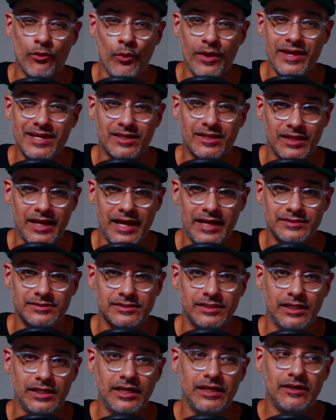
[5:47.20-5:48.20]
weight class.
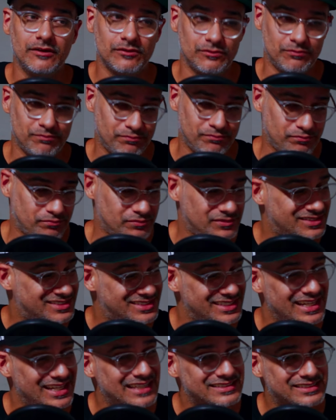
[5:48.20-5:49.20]

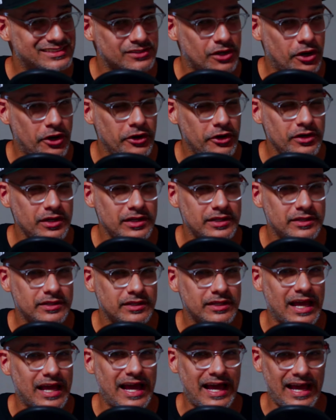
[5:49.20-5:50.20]
CnS is
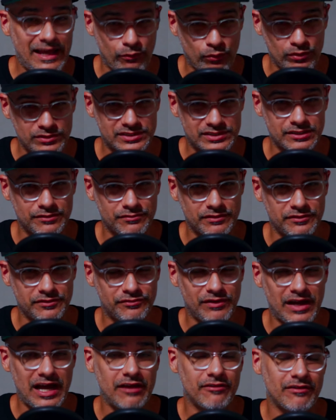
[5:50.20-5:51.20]
early at
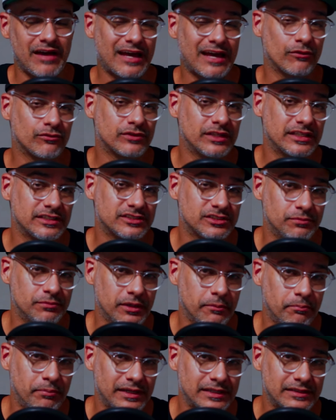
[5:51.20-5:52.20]
175, I don't think it should be
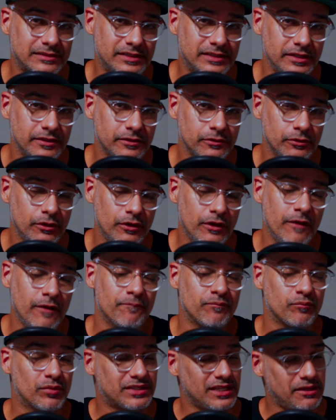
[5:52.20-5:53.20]
a big deal.
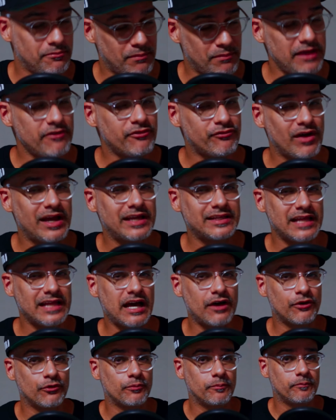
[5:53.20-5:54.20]
But they might find
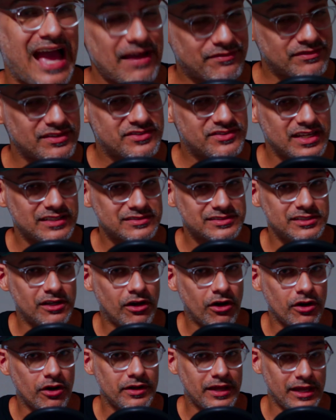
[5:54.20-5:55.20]
out after Jesse
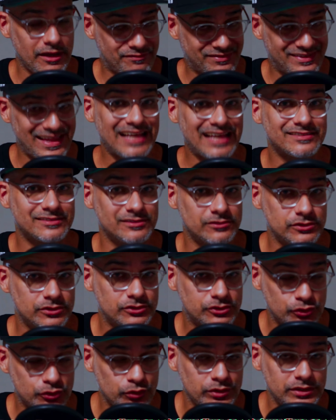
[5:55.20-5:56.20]
Hart if that's
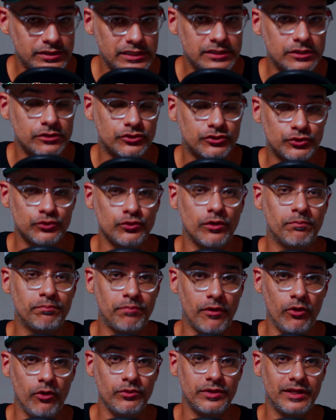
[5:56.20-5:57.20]
true indeed the true
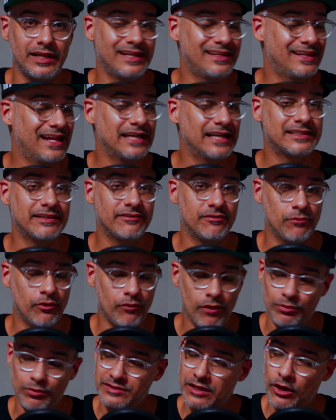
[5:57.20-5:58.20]
opponent and not David
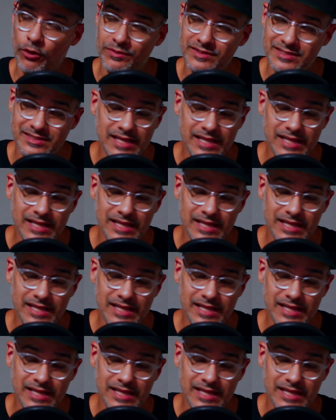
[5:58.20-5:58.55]
Morrell, which I hope is